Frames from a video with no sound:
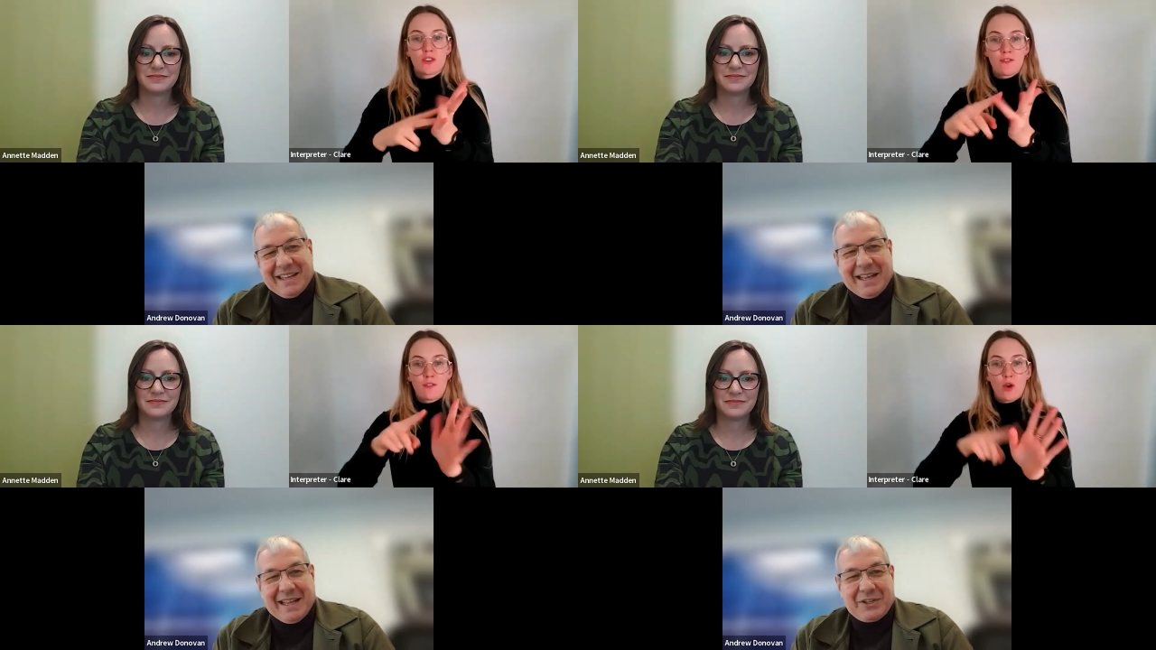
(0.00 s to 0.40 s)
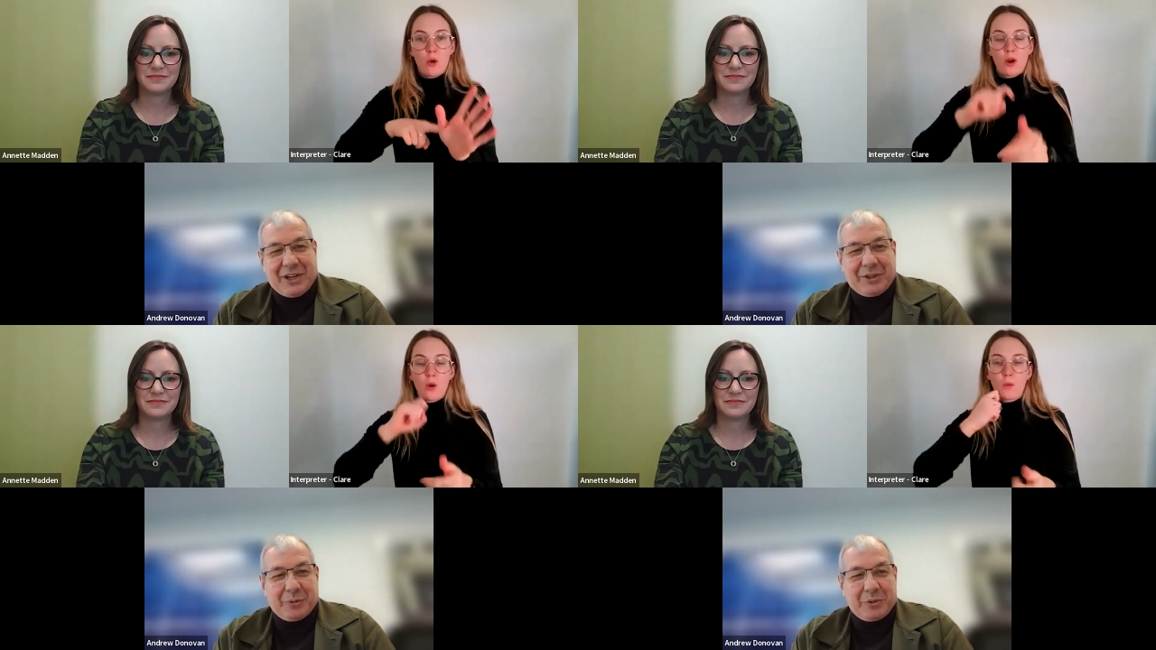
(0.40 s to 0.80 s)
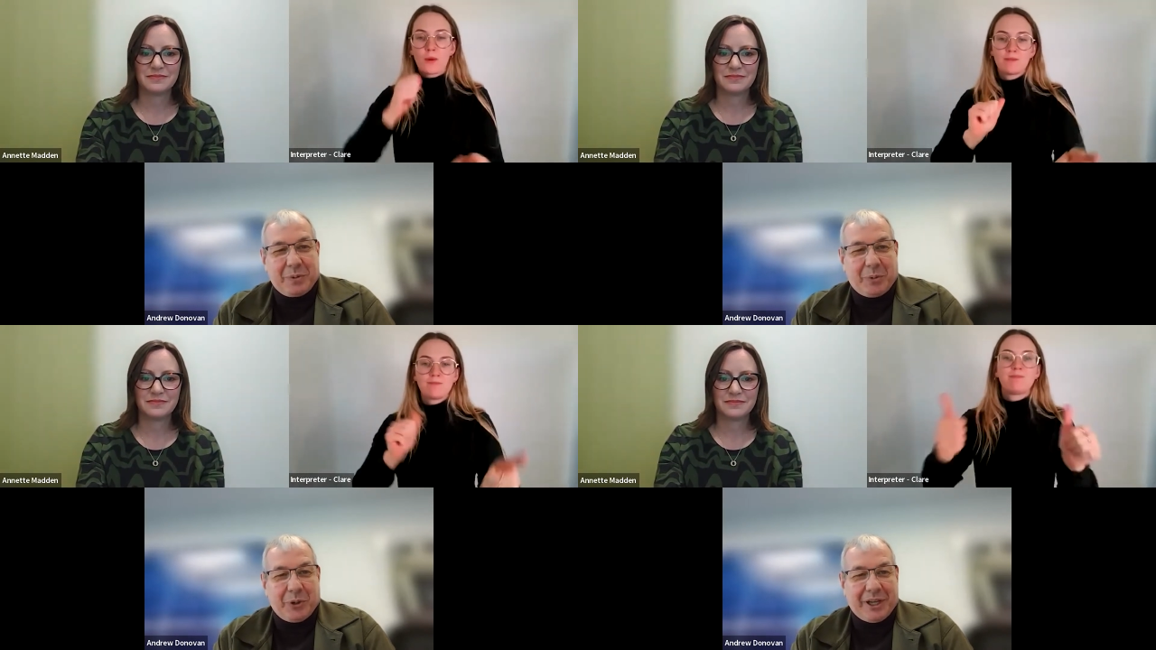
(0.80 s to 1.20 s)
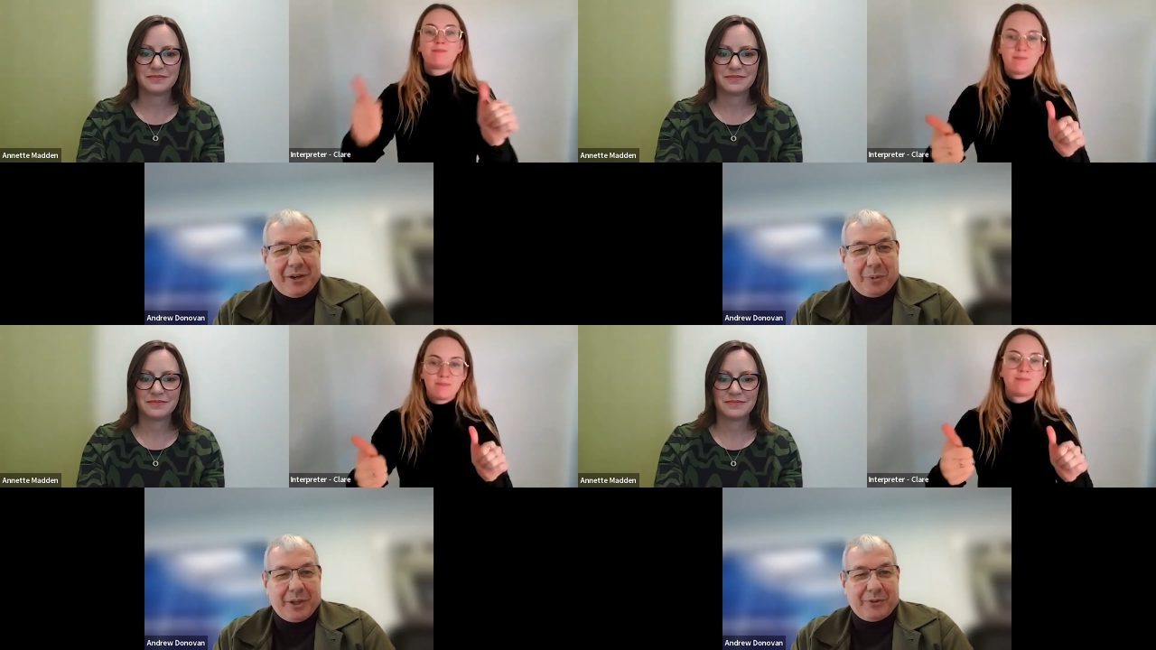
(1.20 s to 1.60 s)
Speaker 1: uh, each other as we work
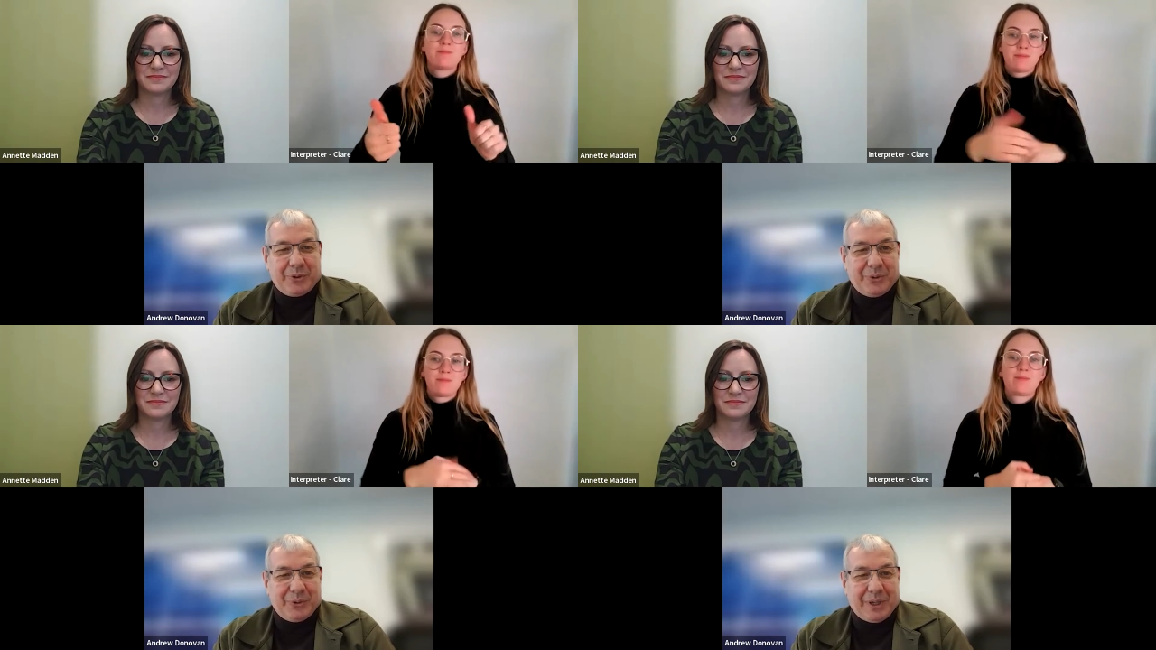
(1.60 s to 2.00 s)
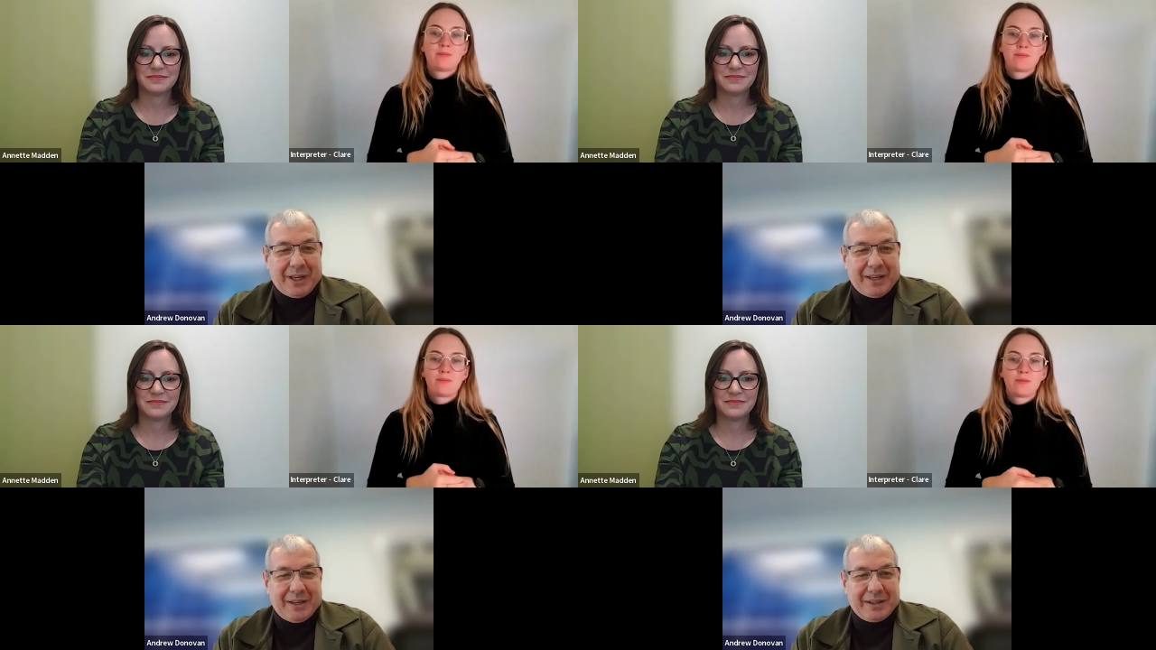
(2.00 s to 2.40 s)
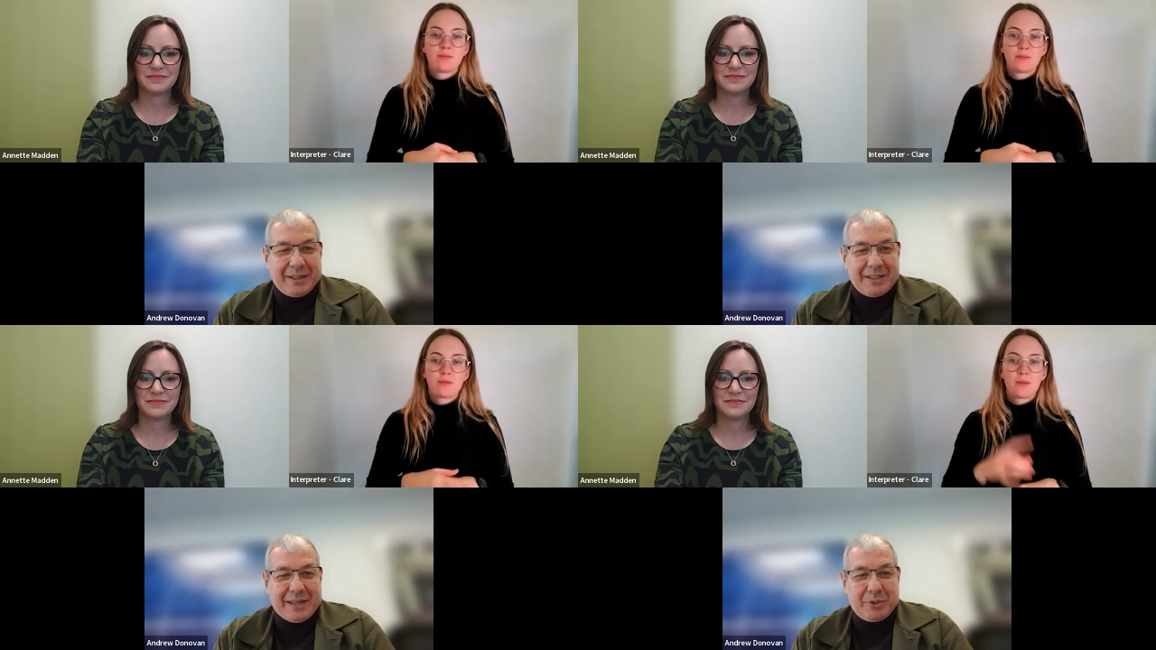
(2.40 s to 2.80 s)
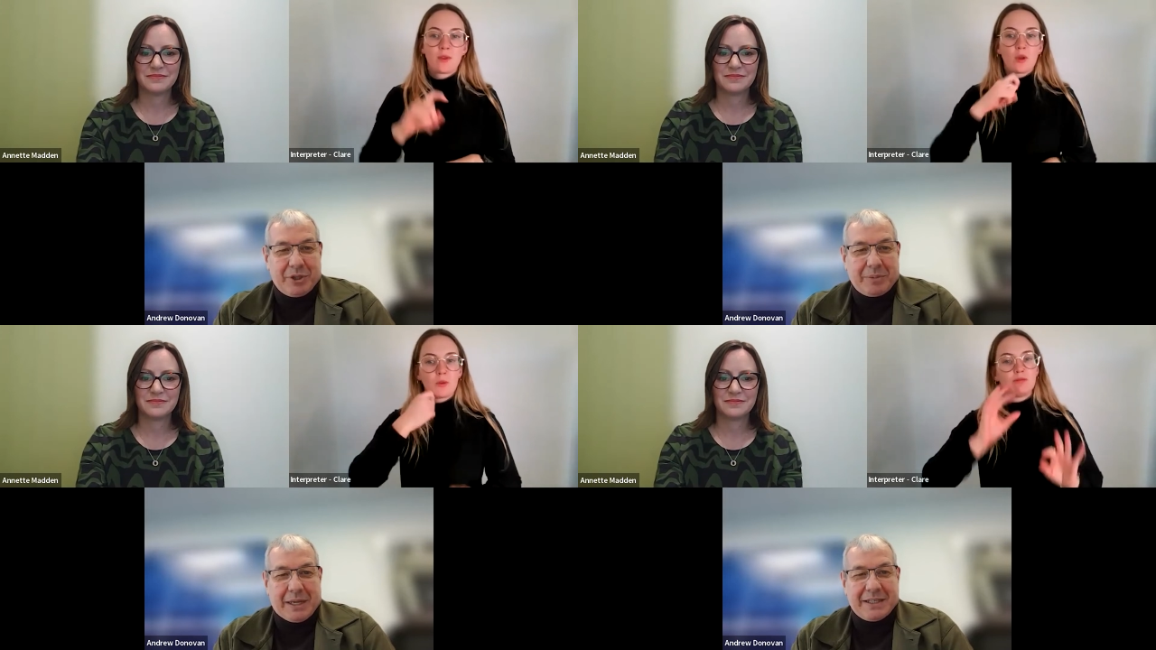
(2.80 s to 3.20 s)
our way through uh, the
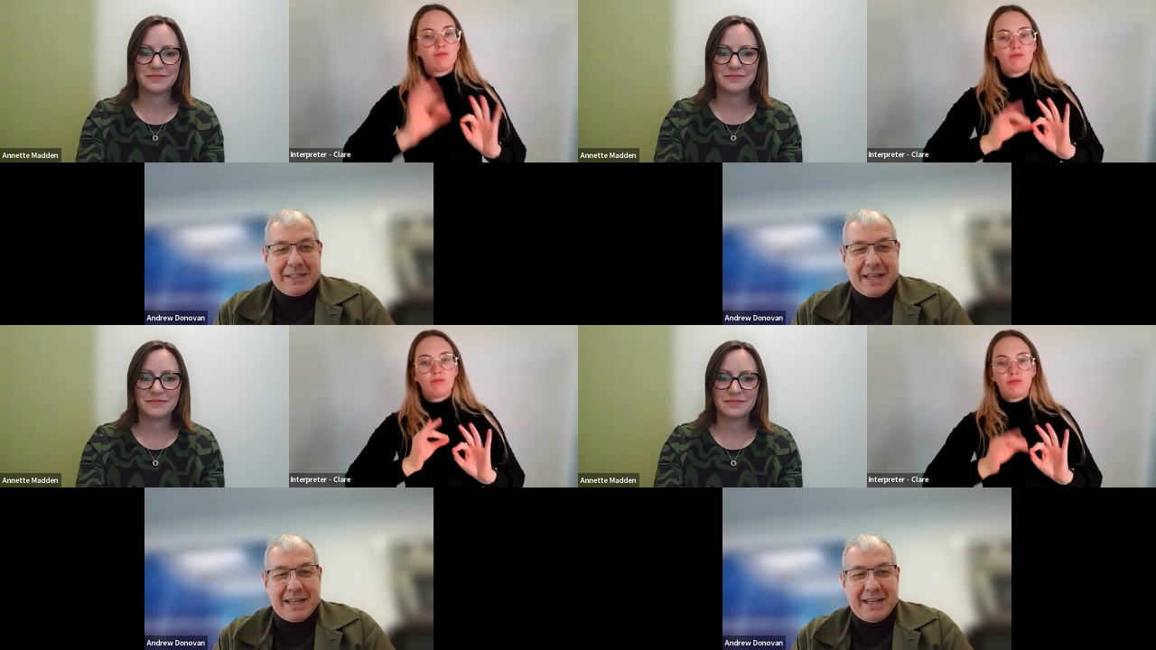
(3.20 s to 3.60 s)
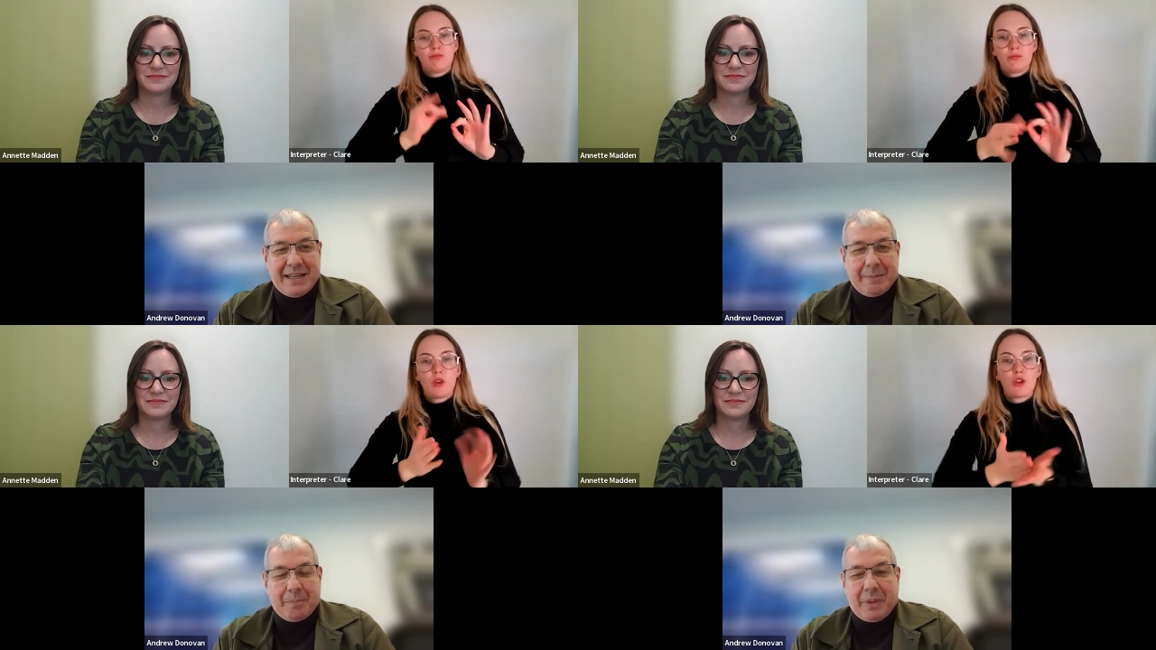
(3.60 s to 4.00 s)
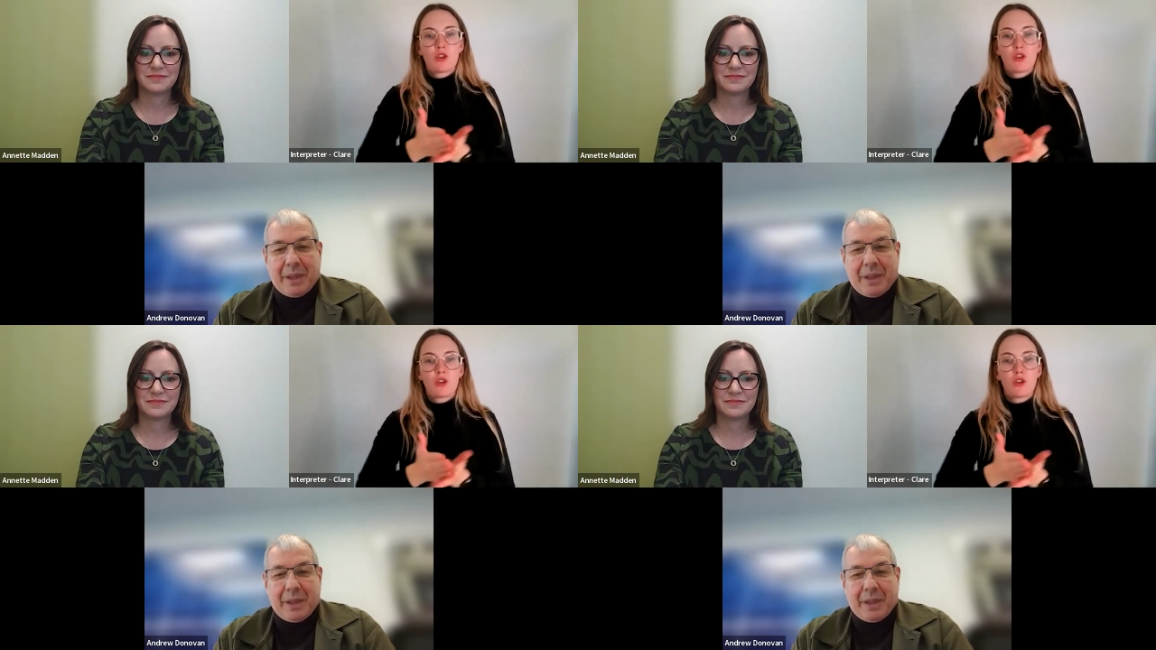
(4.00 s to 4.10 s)
subject matter today here.